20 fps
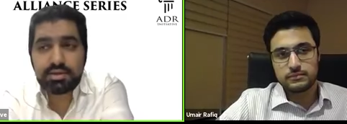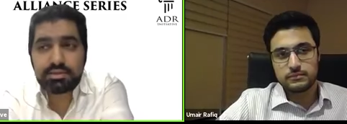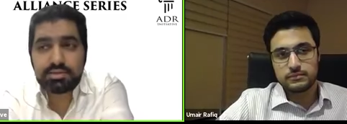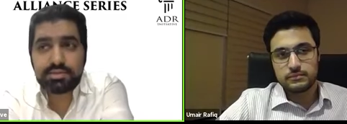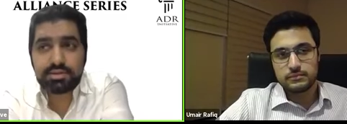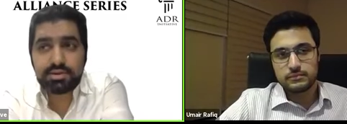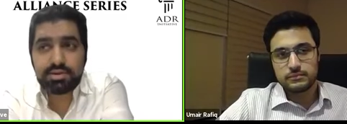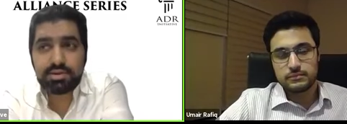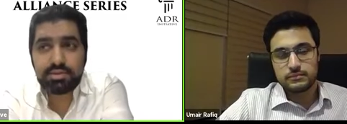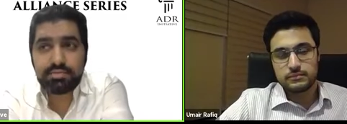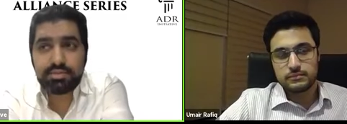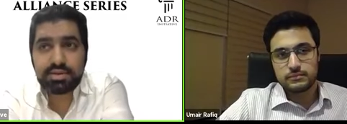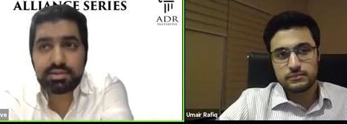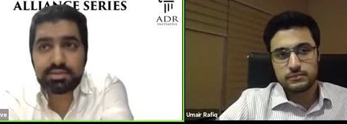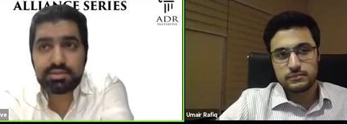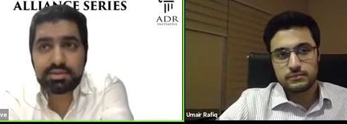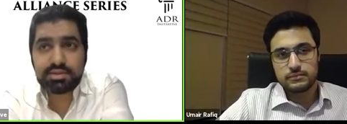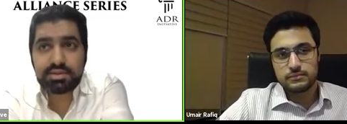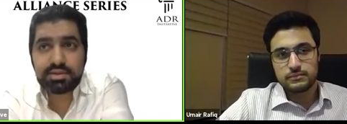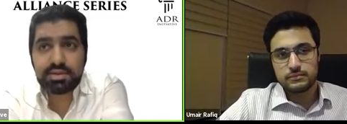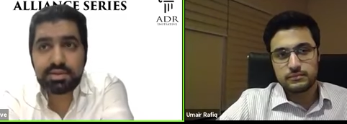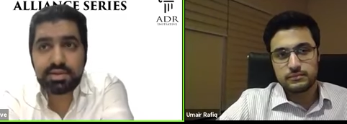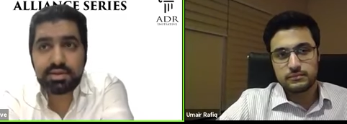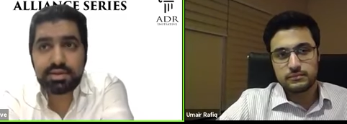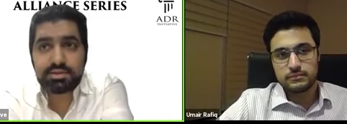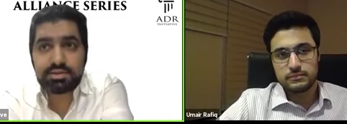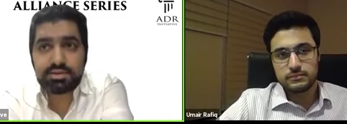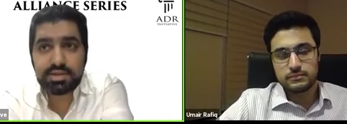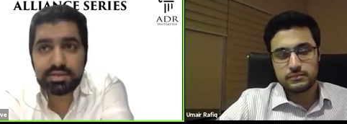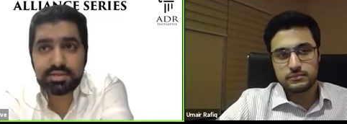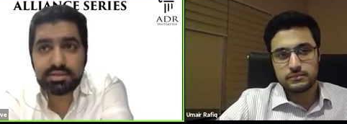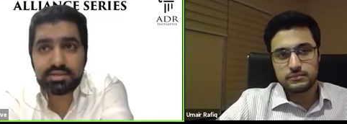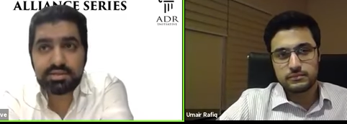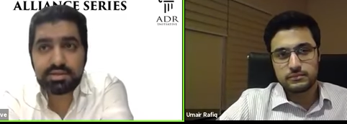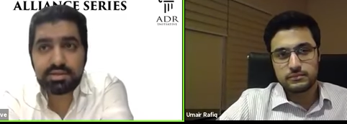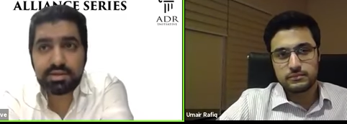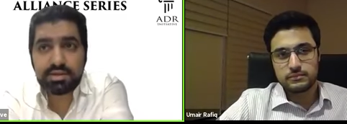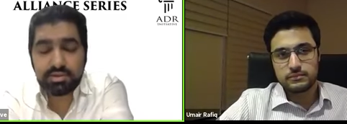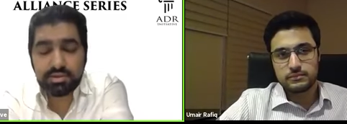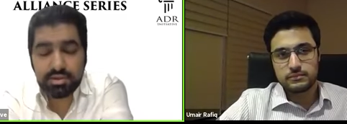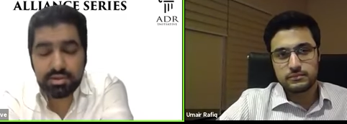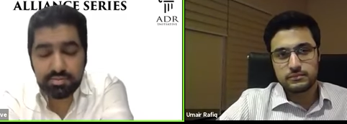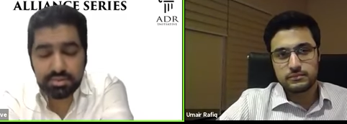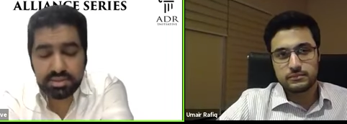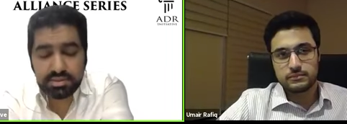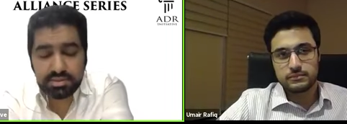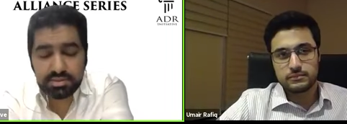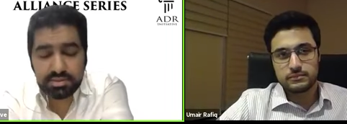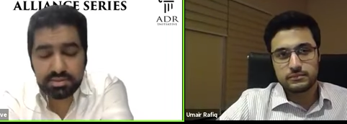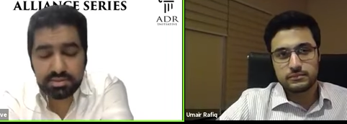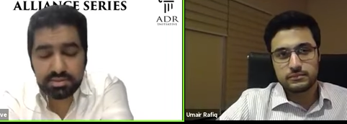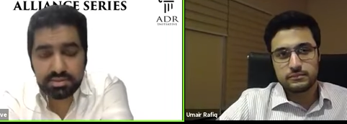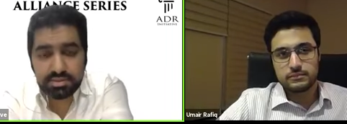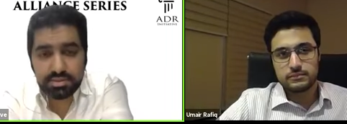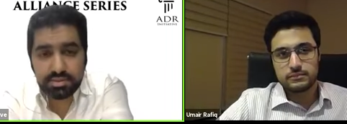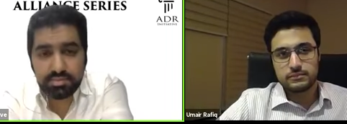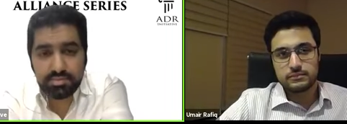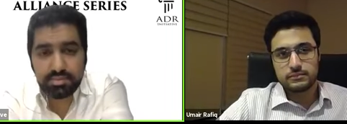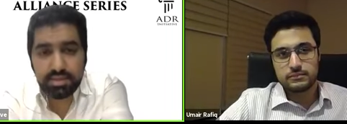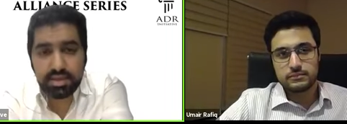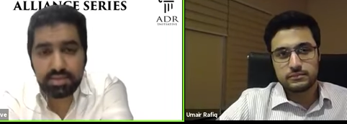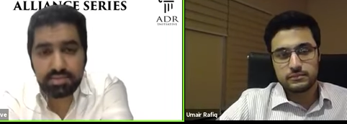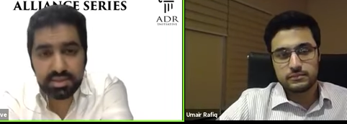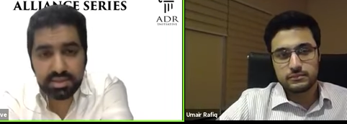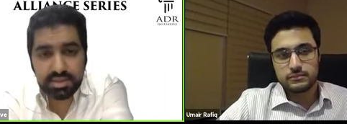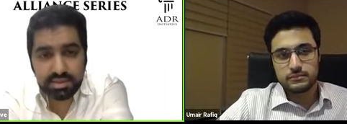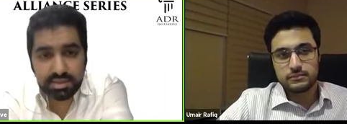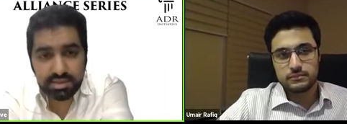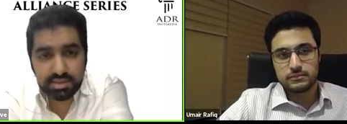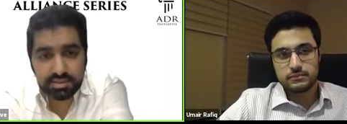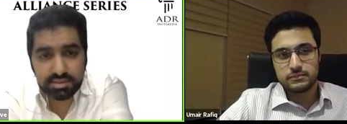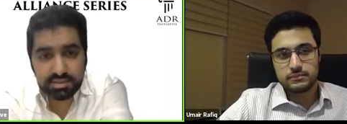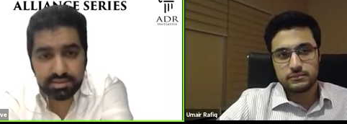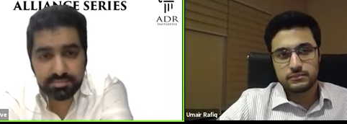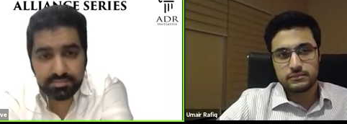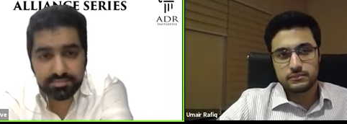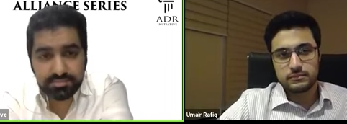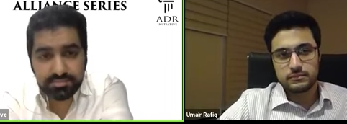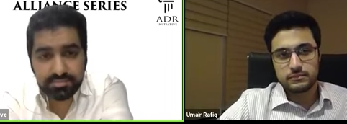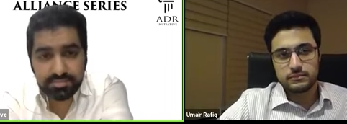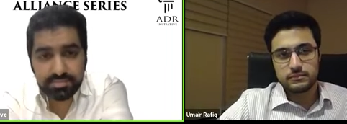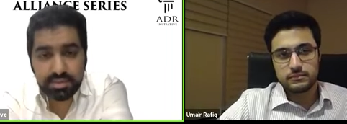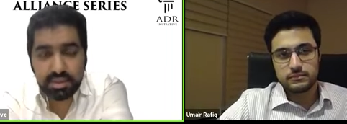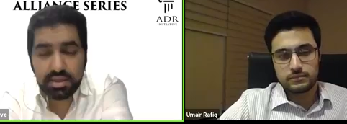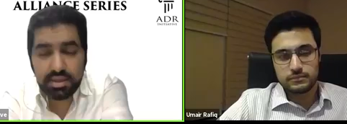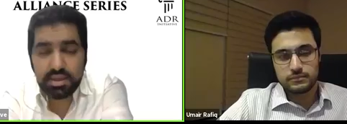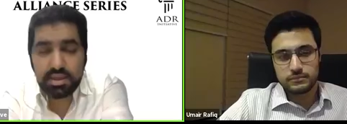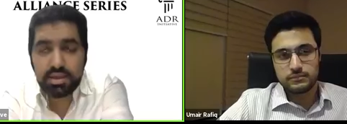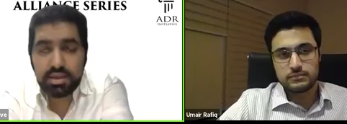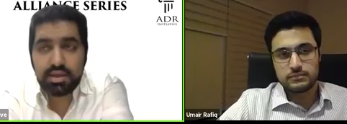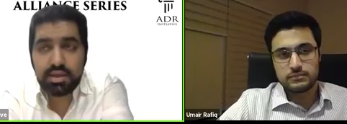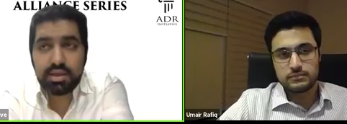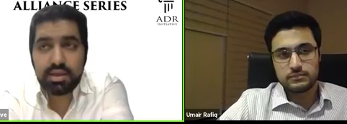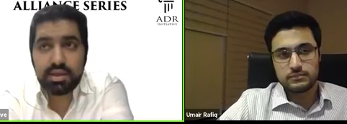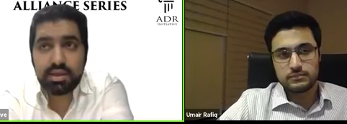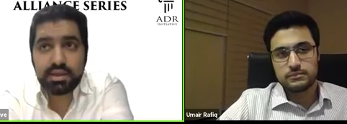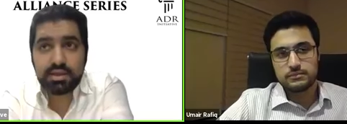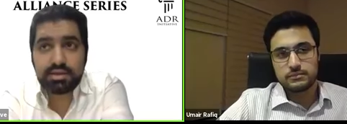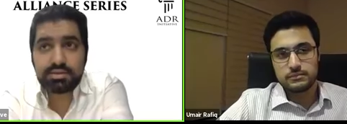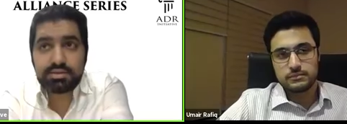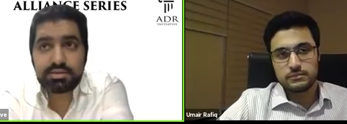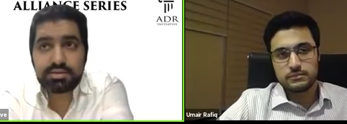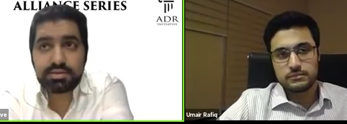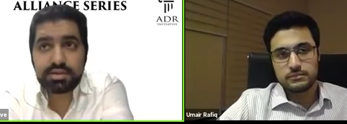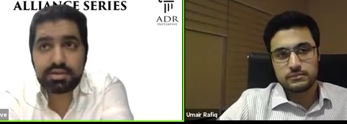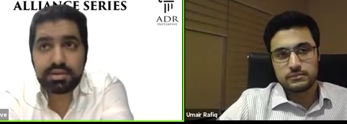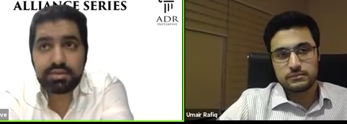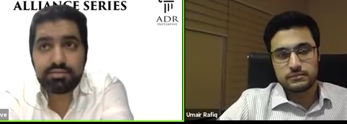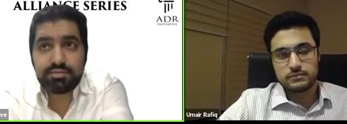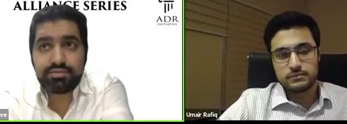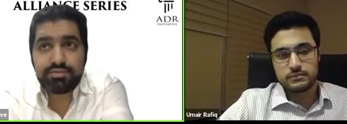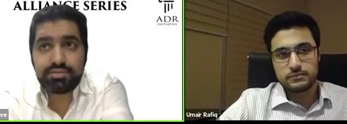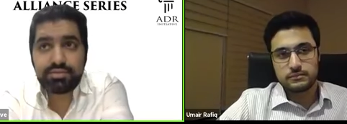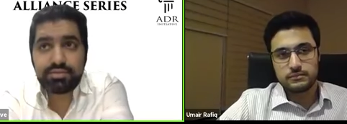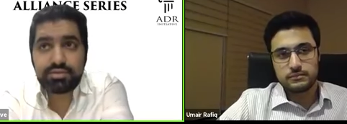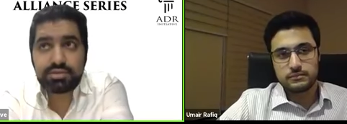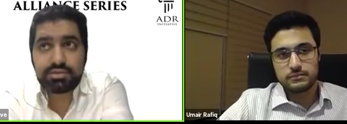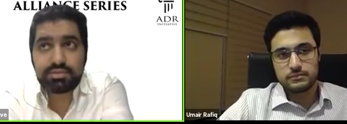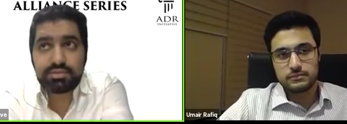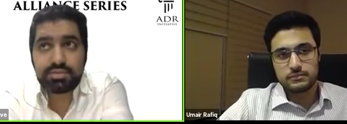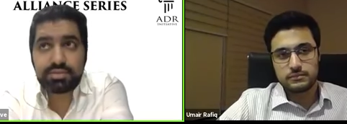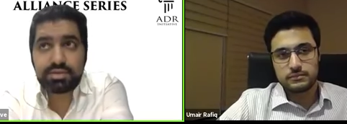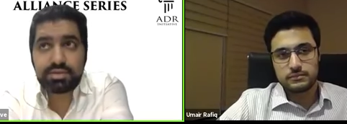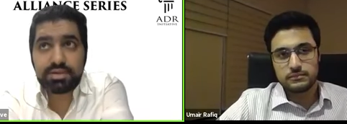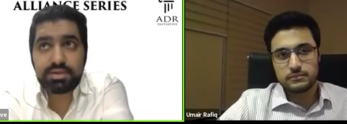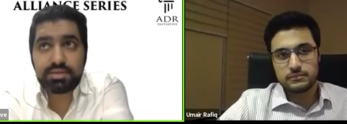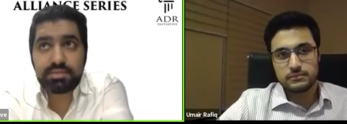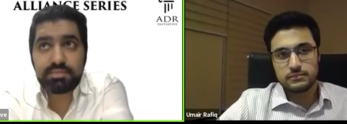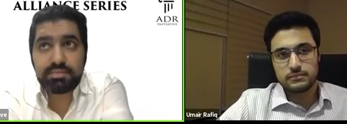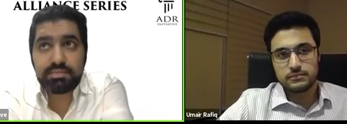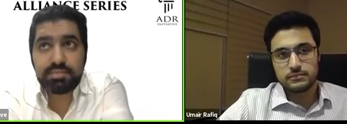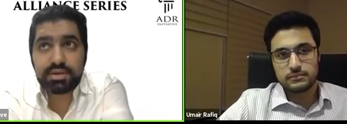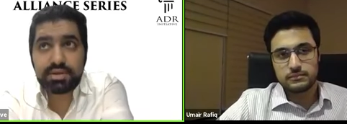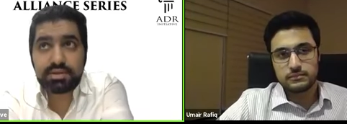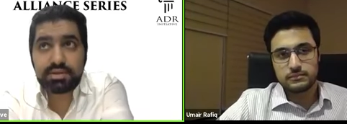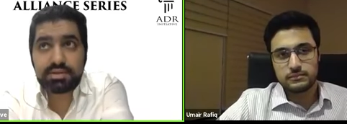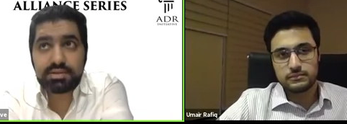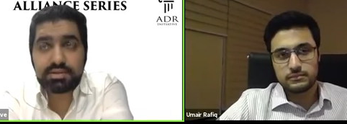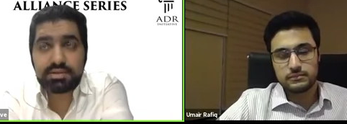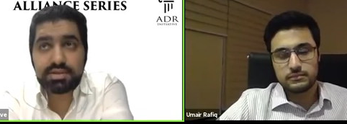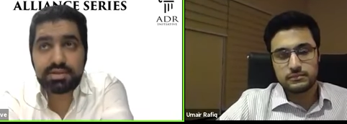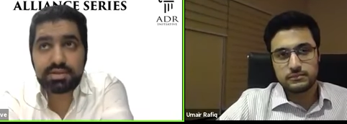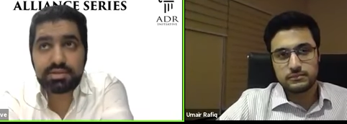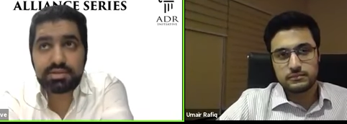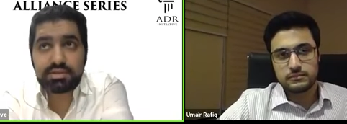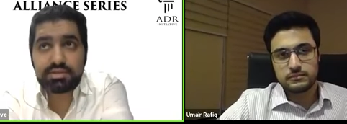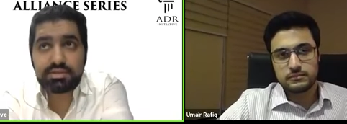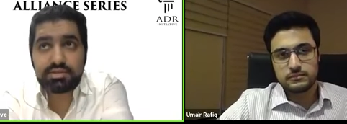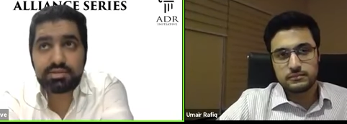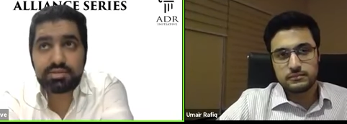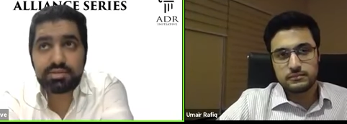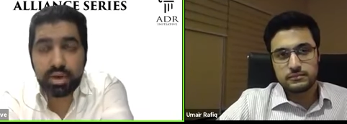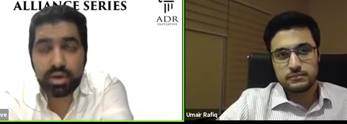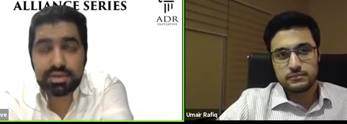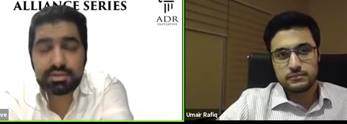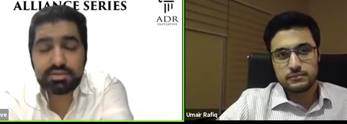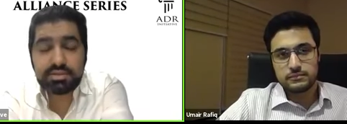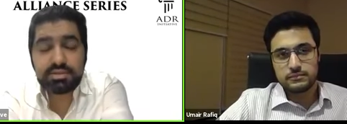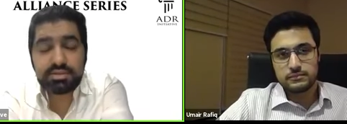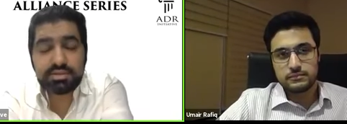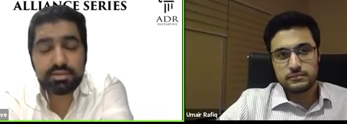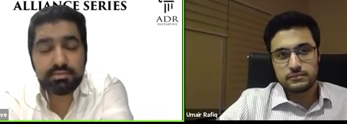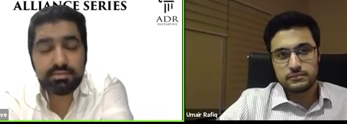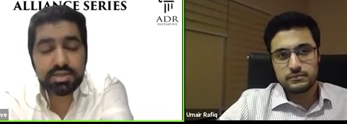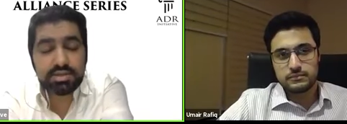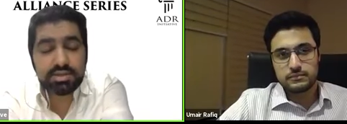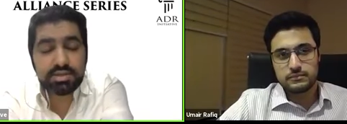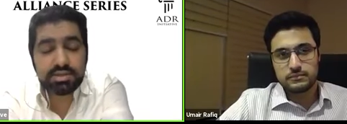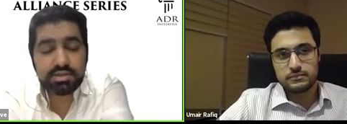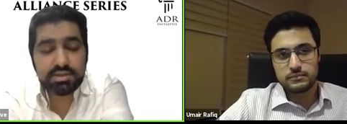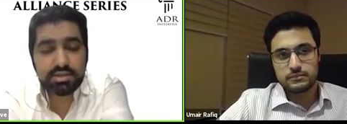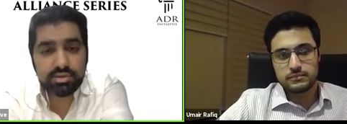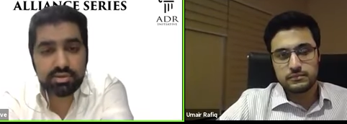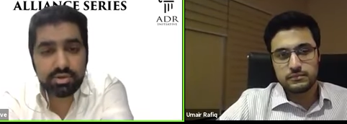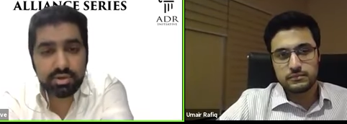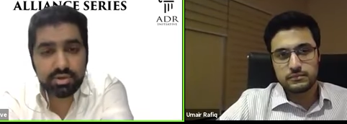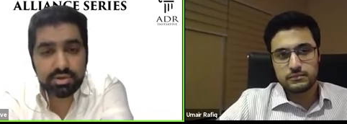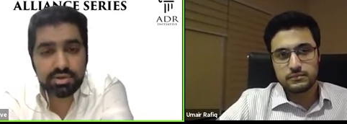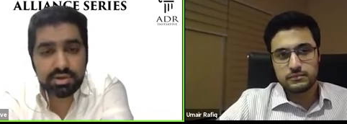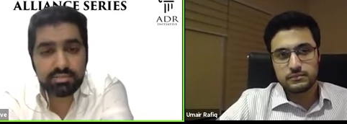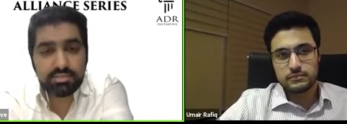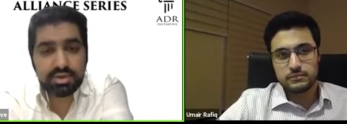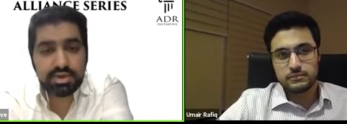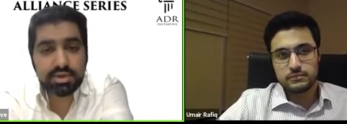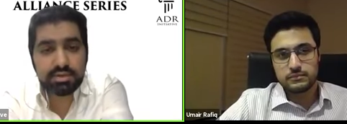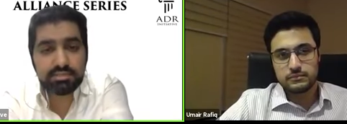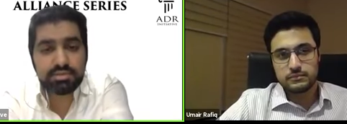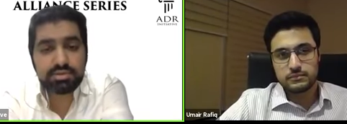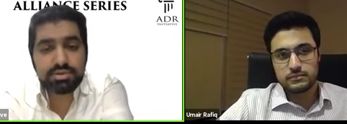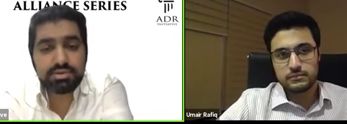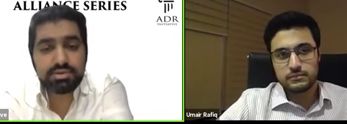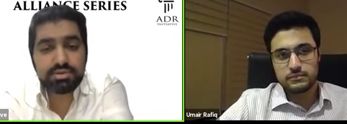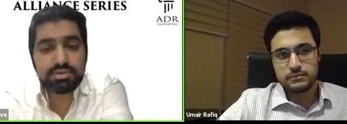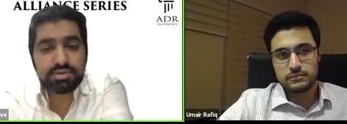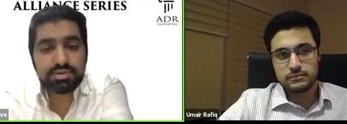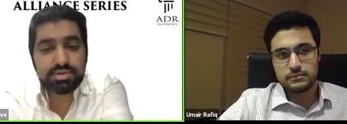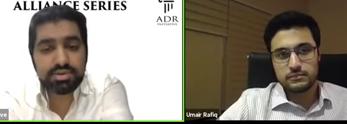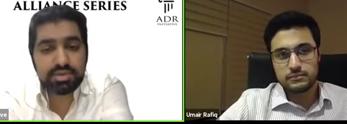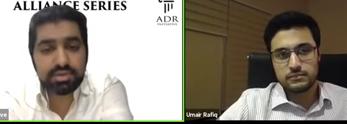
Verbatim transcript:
Speaker 1: So basically a settled agreement by a mediator is enforceable because it is, once you submit it in a court, it becomes a court's